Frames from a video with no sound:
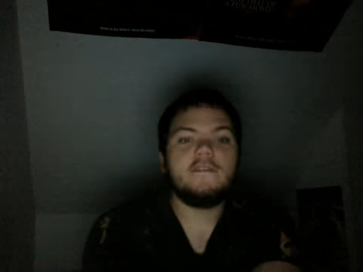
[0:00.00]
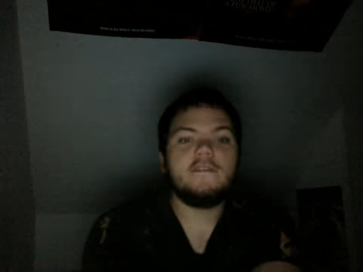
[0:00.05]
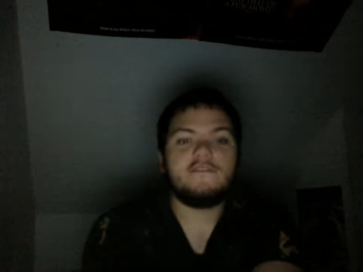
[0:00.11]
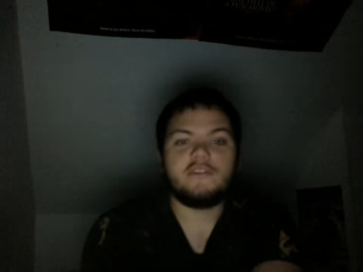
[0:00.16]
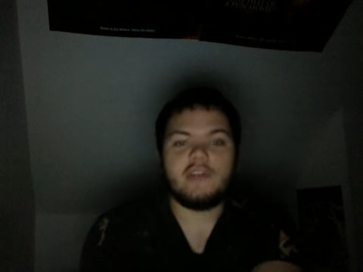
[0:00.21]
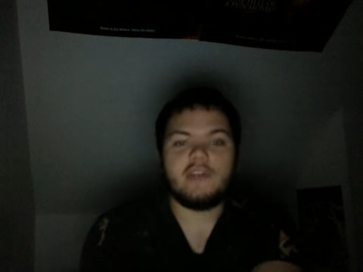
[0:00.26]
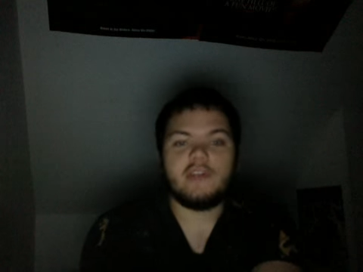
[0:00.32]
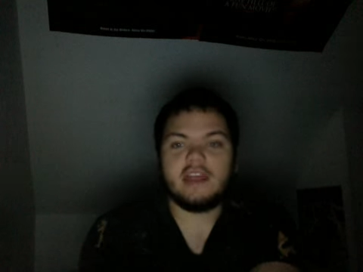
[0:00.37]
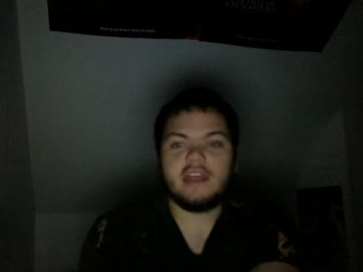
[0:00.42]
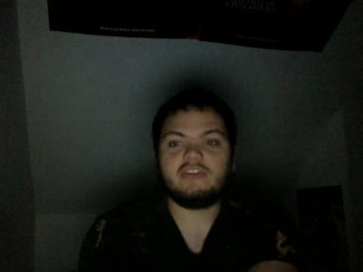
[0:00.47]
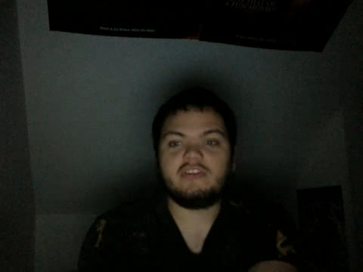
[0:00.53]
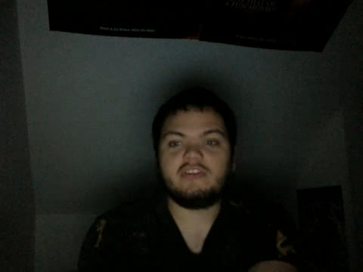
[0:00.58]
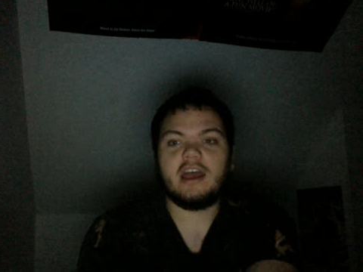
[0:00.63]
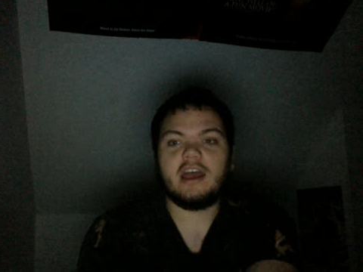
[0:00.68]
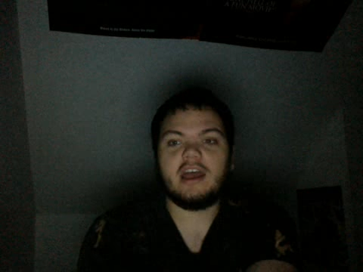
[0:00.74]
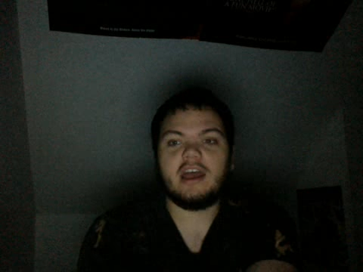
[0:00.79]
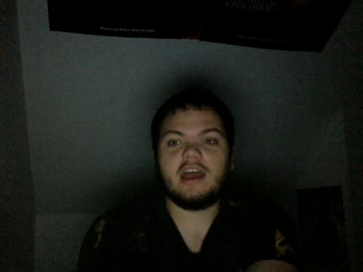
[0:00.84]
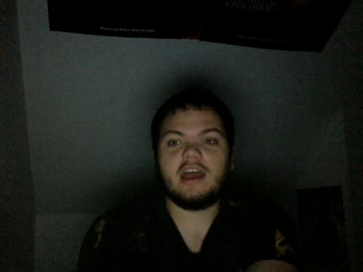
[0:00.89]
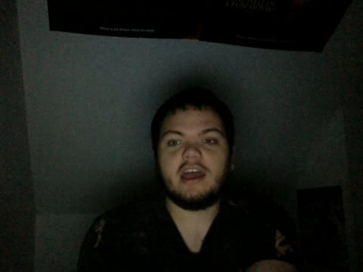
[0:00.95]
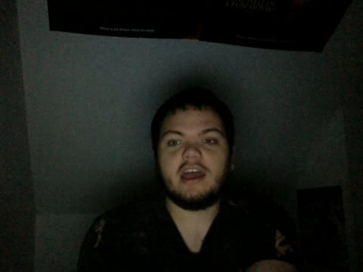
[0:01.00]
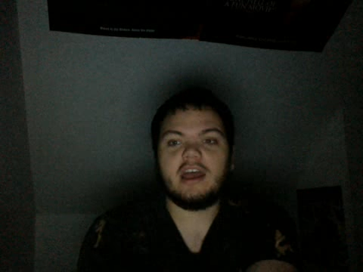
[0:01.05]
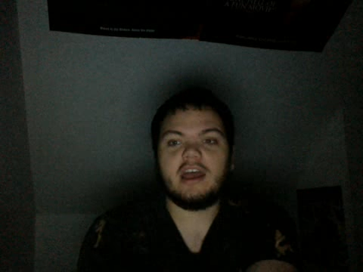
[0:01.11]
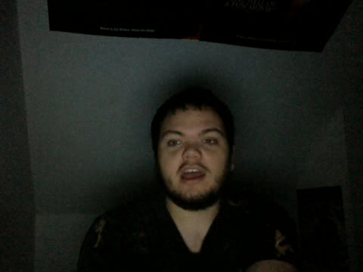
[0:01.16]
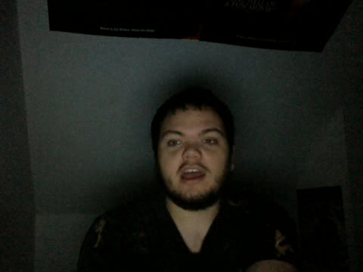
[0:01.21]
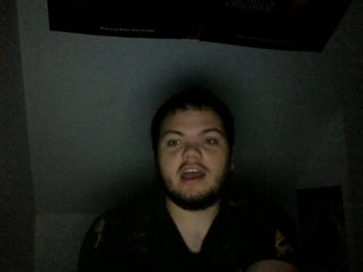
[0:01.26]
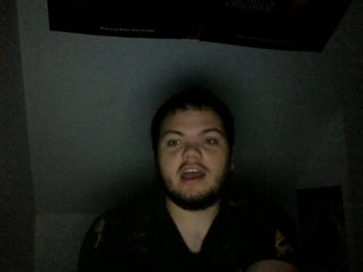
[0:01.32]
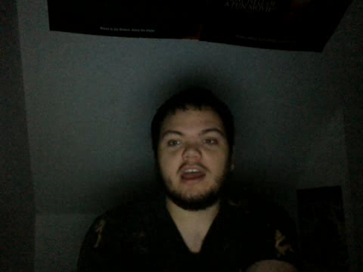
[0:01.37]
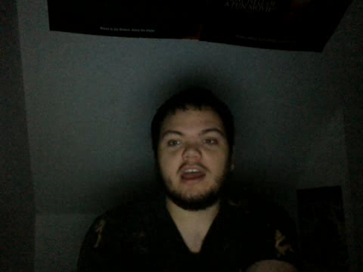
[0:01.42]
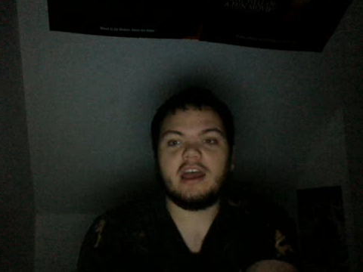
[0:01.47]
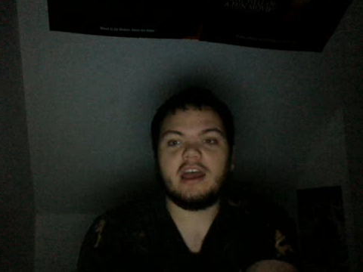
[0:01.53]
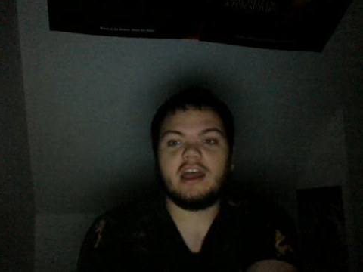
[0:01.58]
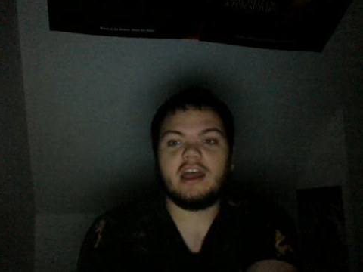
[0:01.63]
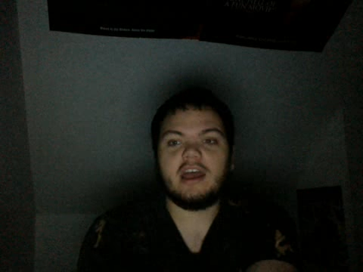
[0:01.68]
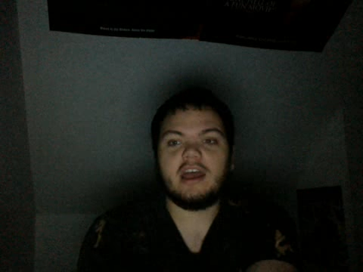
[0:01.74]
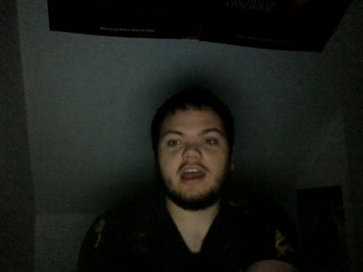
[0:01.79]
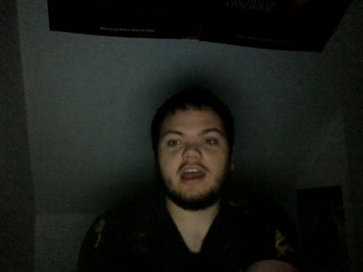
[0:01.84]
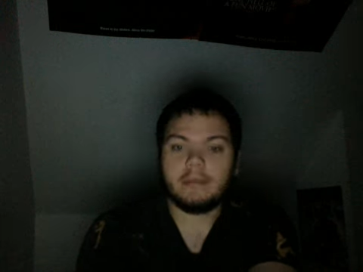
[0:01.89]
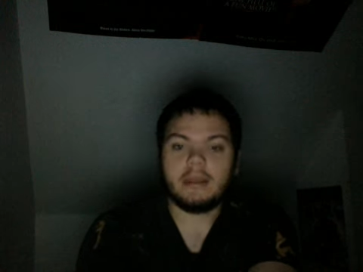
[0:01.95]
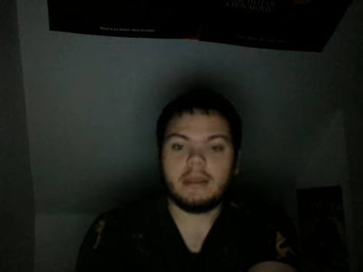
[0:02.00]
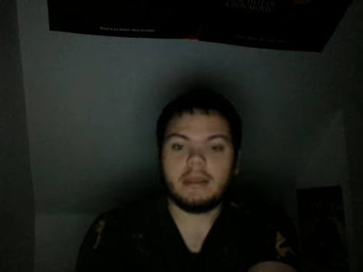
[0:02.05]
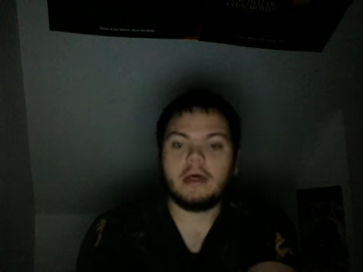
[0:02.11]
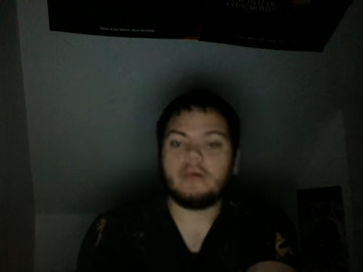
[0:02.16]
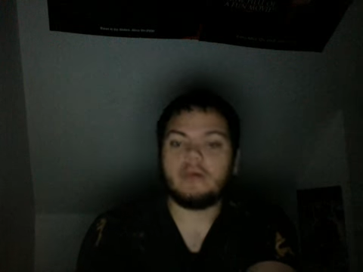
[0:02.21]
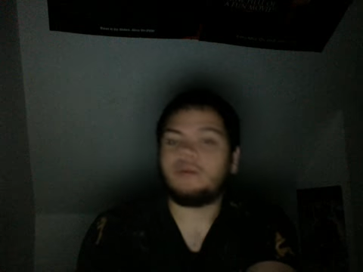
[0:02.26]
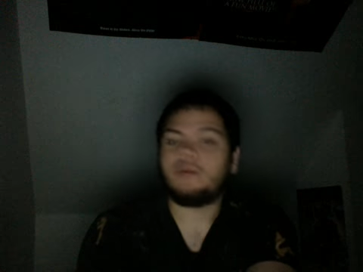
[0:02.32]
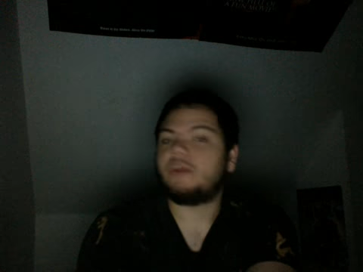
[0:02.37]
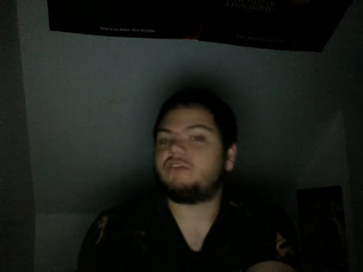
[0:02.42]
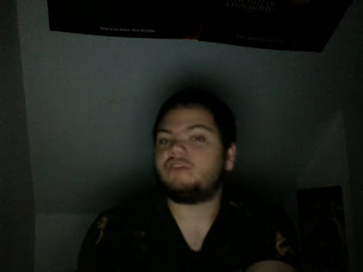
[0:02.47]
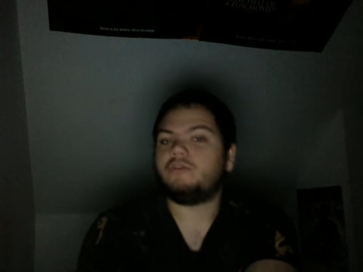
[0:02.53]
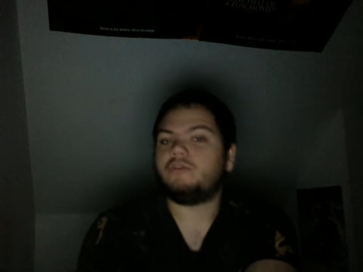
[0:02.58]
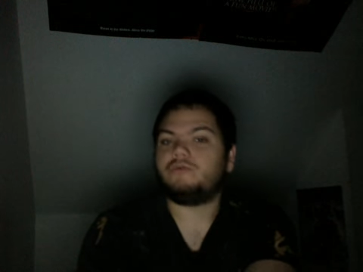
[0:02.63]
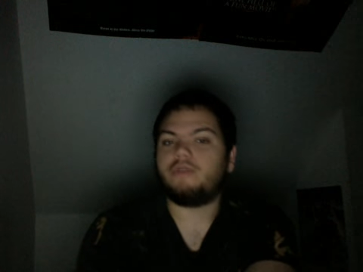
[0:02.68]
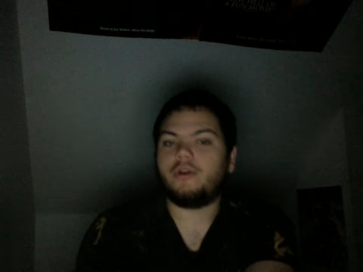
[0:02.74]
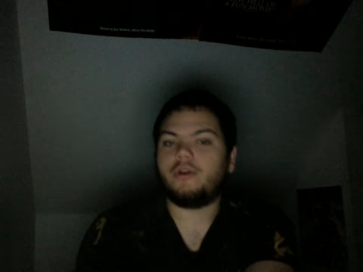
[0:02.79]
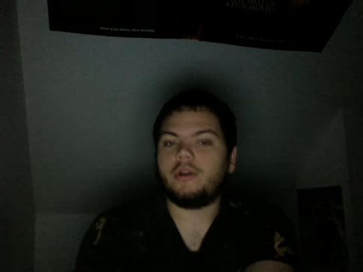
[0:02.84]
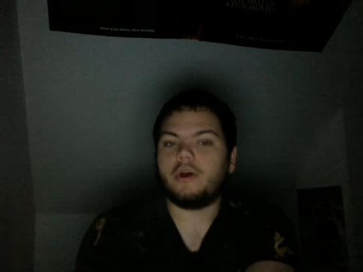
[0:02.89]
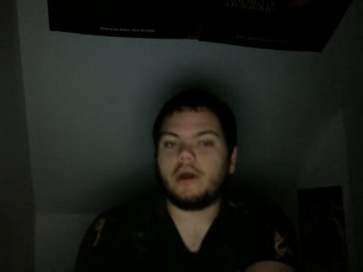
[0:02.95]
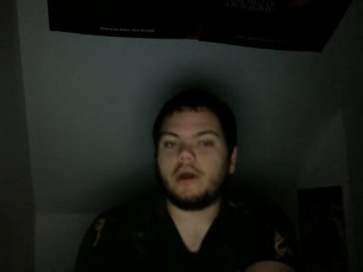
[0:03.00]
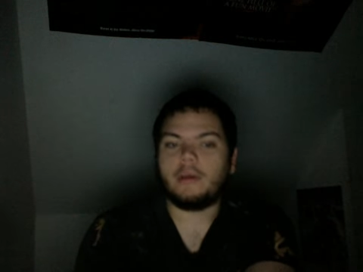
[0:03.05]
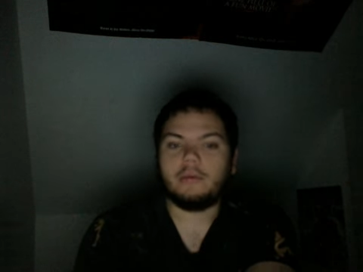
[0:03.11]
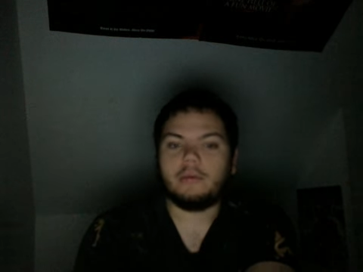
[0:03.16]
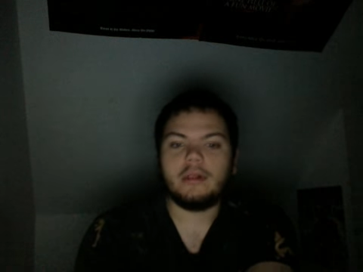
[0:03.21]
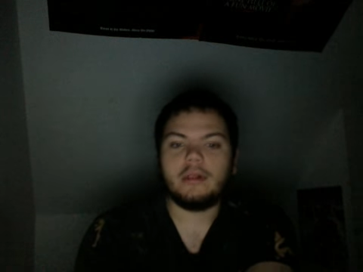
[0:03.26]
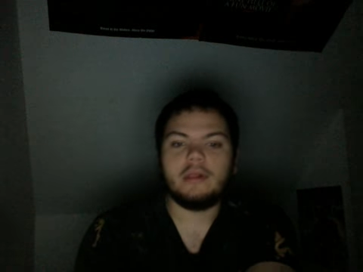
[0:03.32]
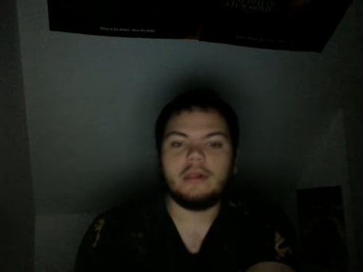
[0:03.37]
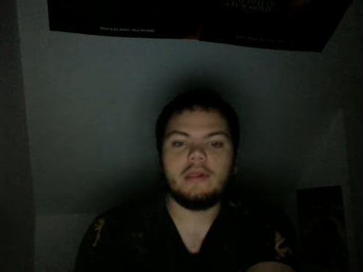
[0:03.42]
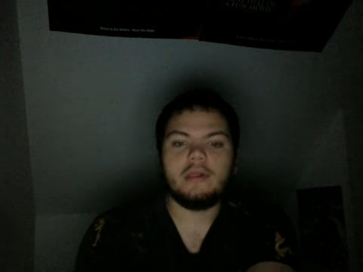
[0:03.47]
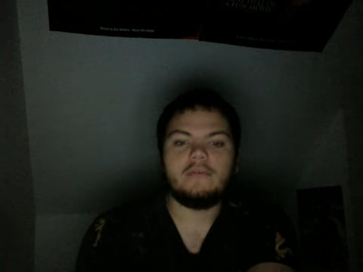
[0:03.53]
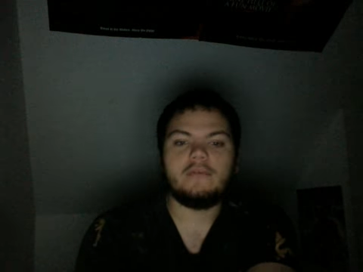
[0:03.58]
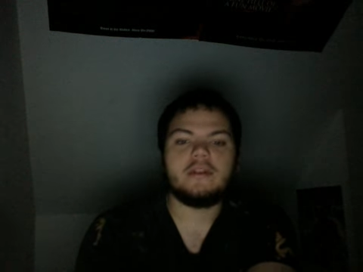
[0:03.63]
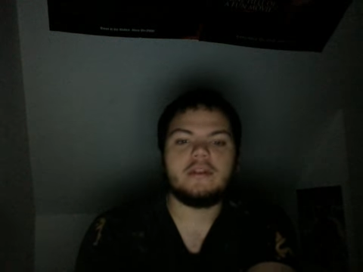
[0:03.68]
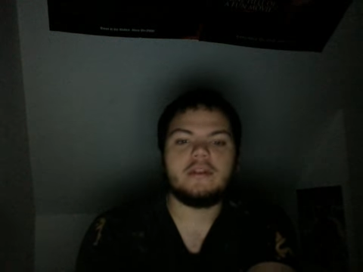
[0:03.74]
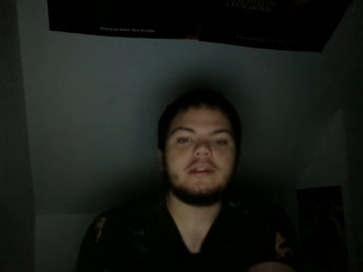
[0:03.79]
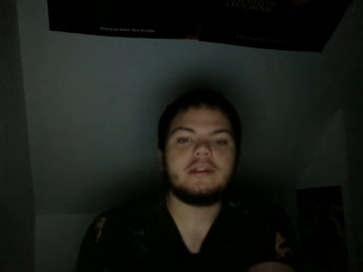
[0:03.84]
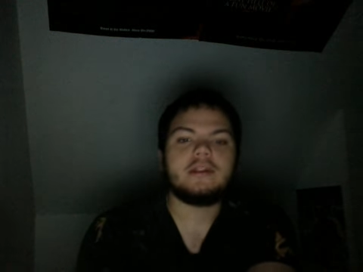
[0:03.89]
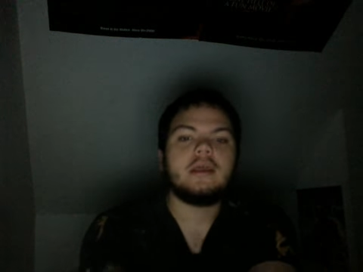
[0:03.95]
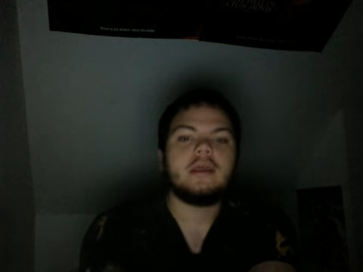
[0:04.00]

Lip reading: I really recommend Hellraiser Inferno. I really love it.